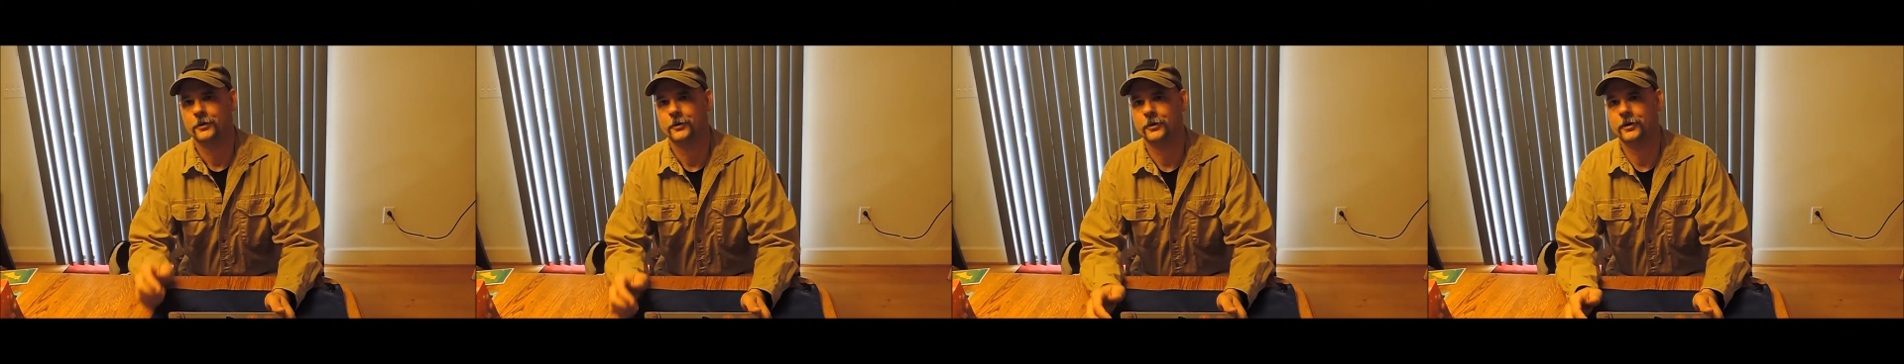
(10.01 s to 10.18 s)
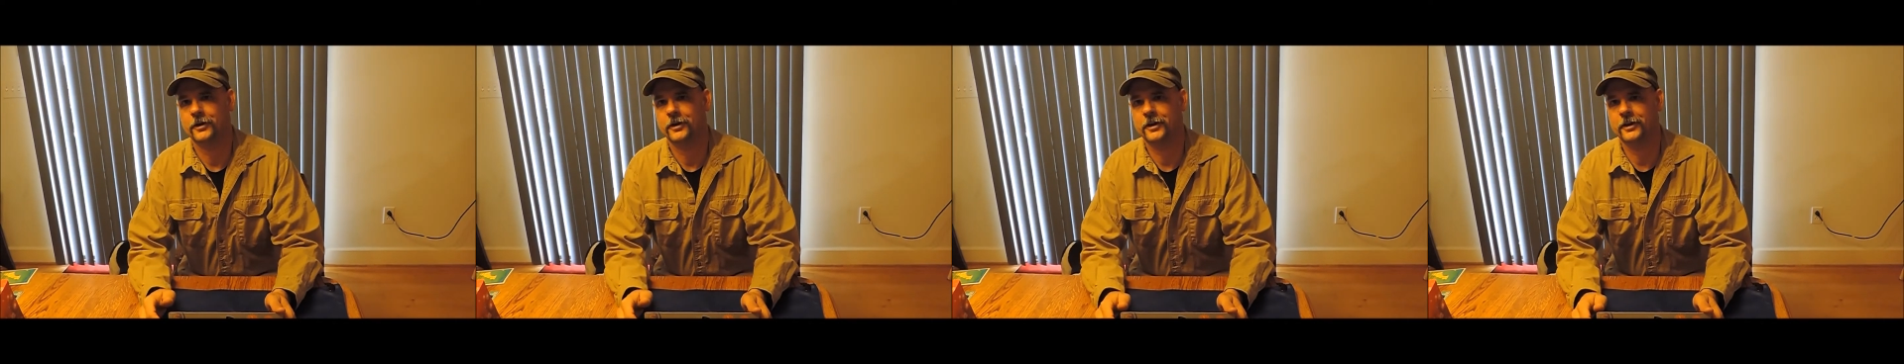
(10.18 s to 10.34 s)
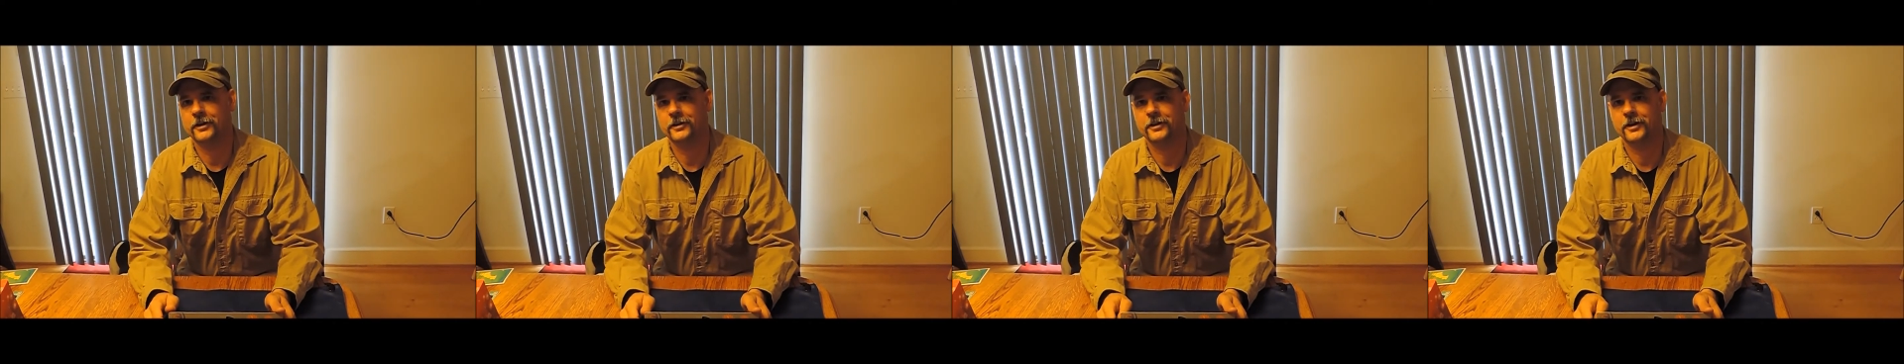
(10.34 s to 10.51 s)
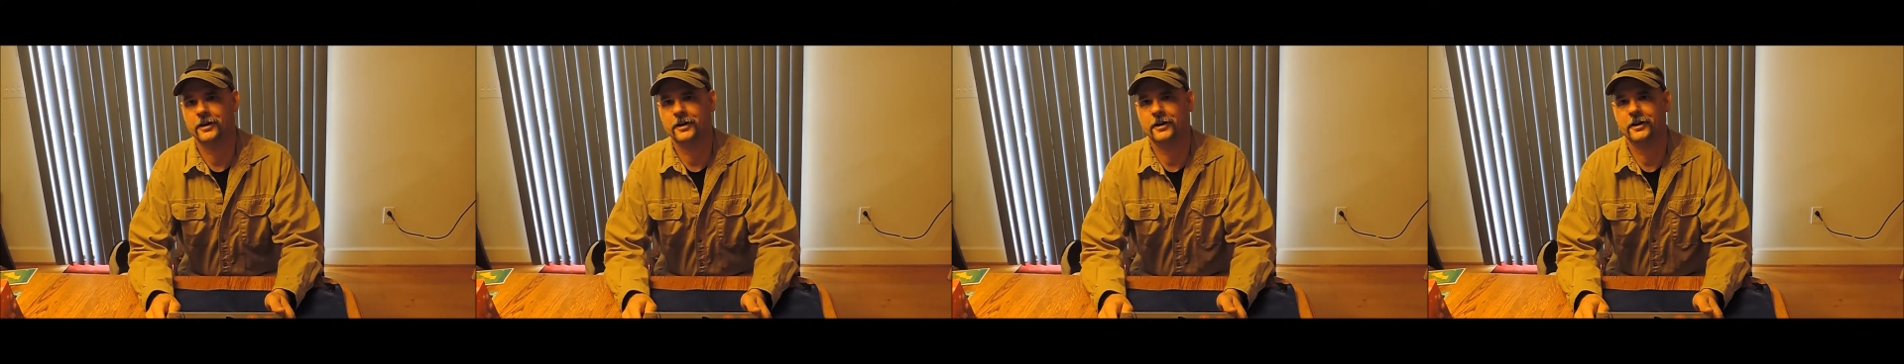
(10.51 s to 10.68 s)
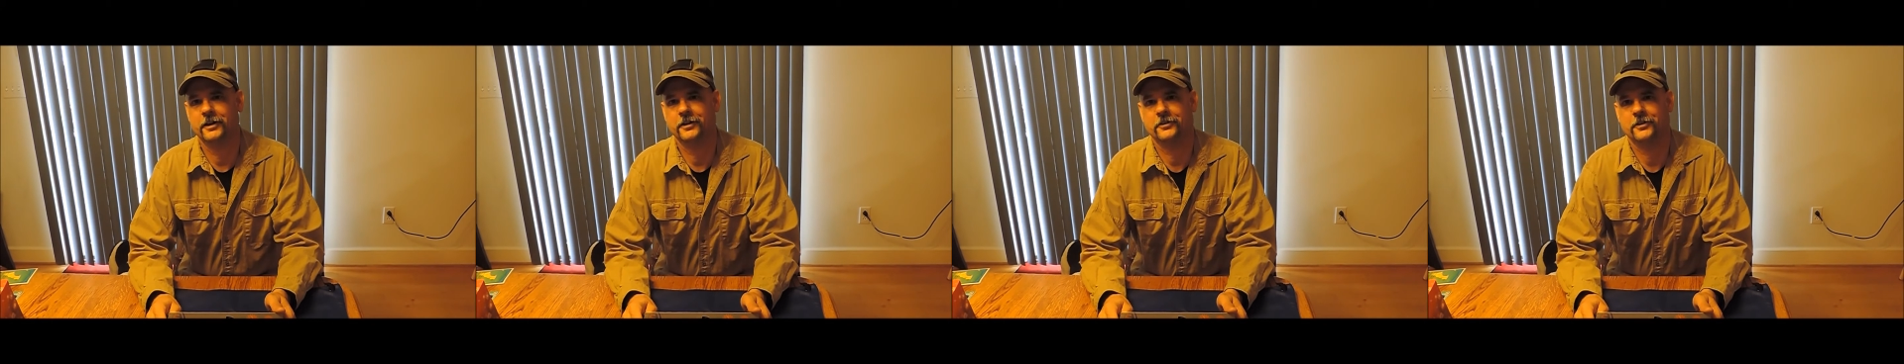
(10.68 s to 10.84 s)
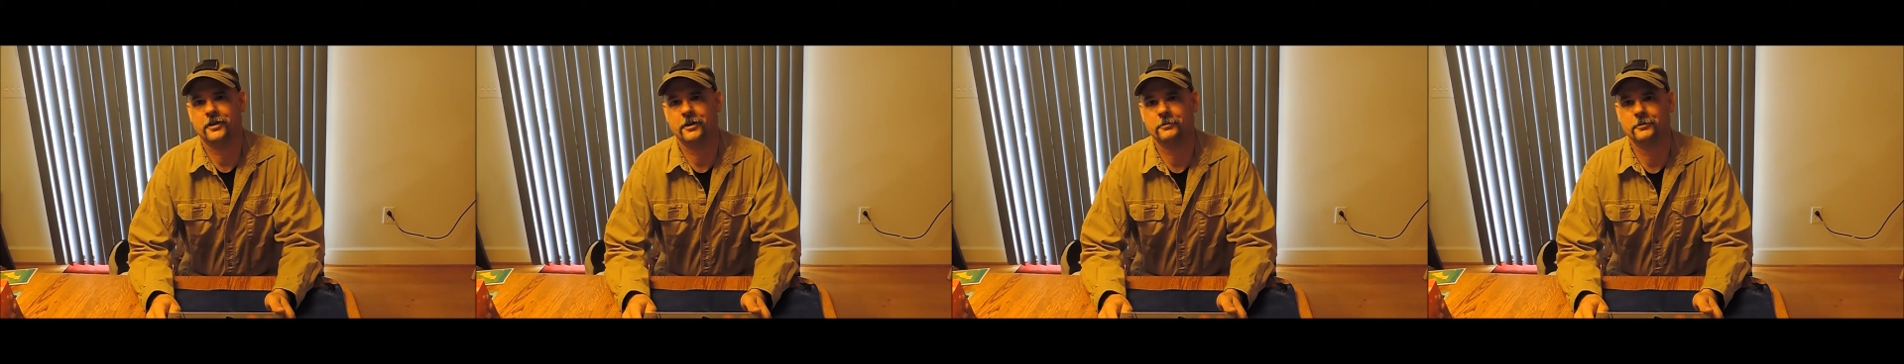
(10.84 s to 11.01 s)
Well, hey
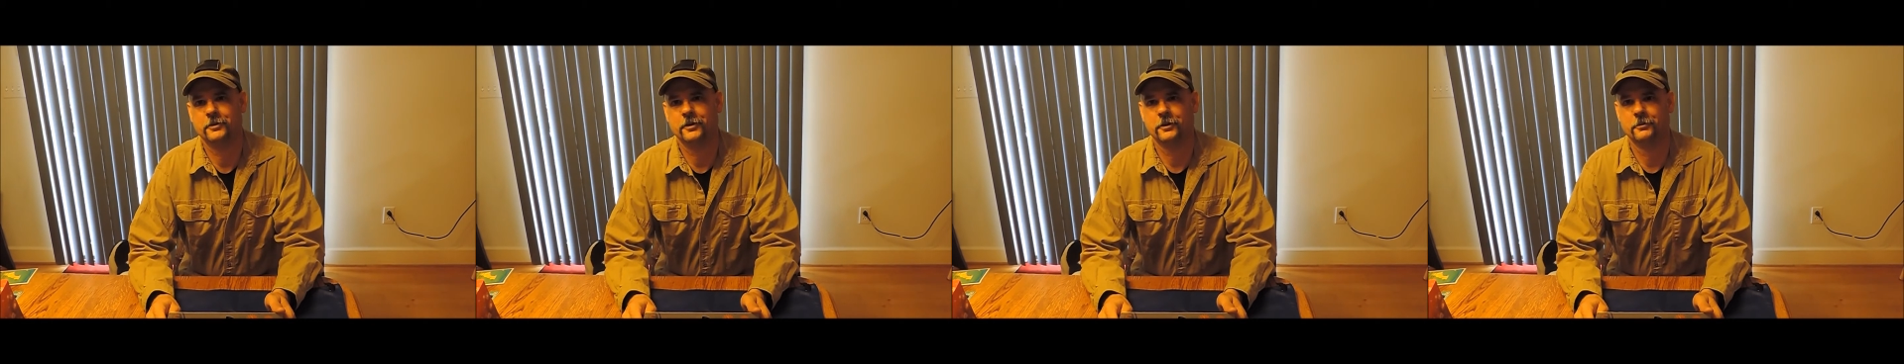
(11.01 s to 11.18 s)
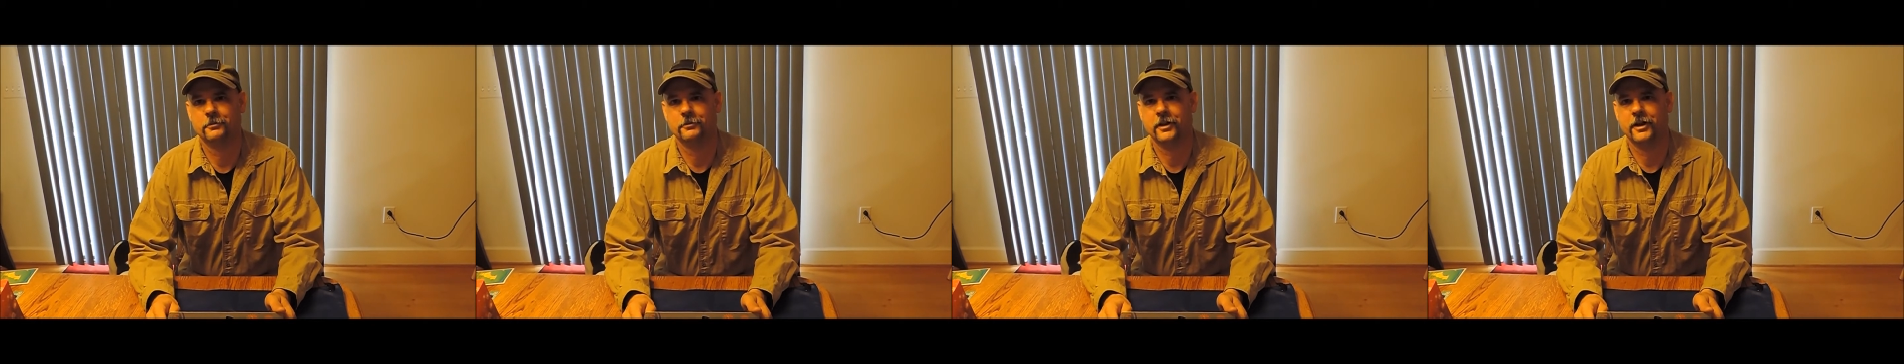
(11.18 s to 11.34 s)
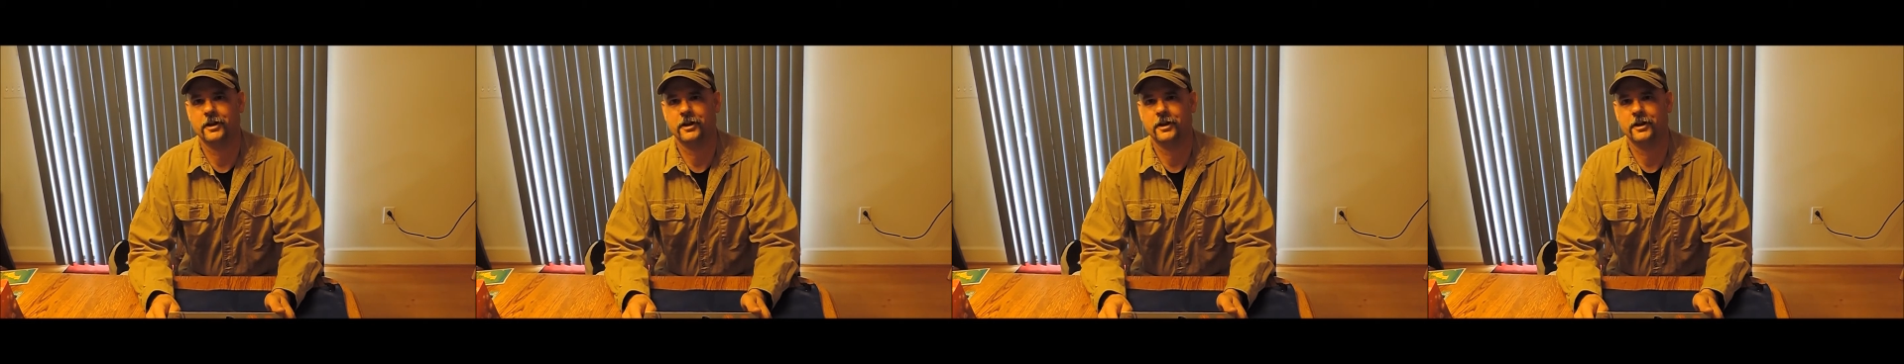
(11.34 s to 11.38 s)
guys, I'm Tim